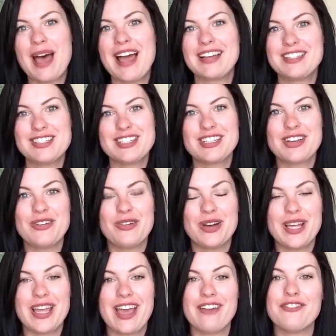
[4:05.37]
back to
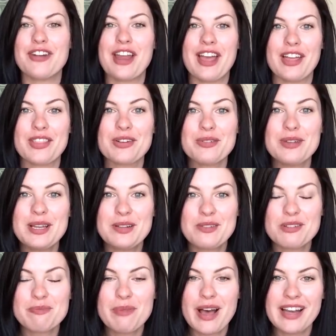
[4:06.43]
going every other week
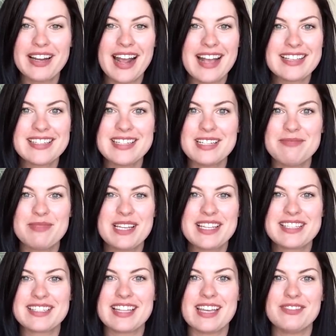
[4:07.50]
with podcasting
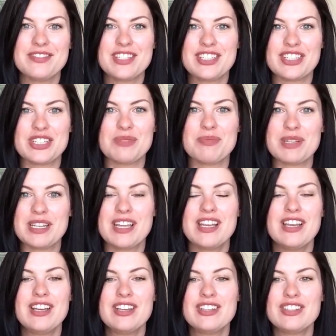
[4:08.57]
because life has just been
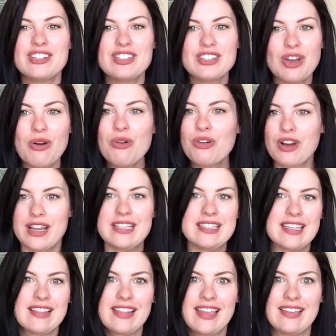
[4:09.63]
so
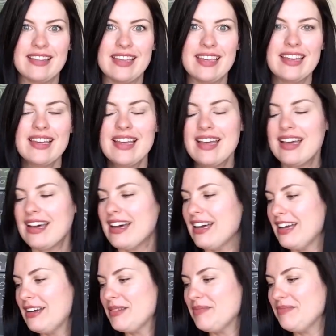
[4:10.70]
crazy lately.
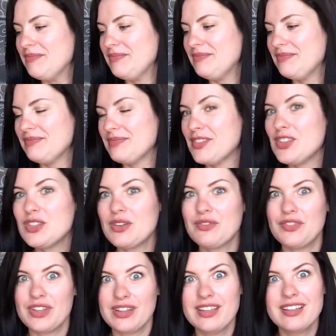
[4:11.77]
Um, so I'm
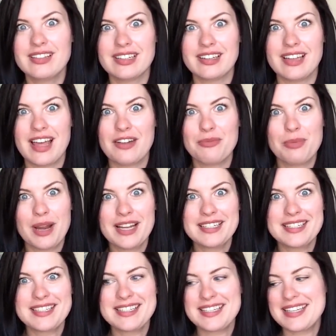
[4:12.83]
feeling a little out of
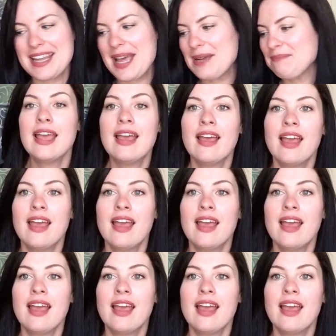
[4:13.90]
practice today.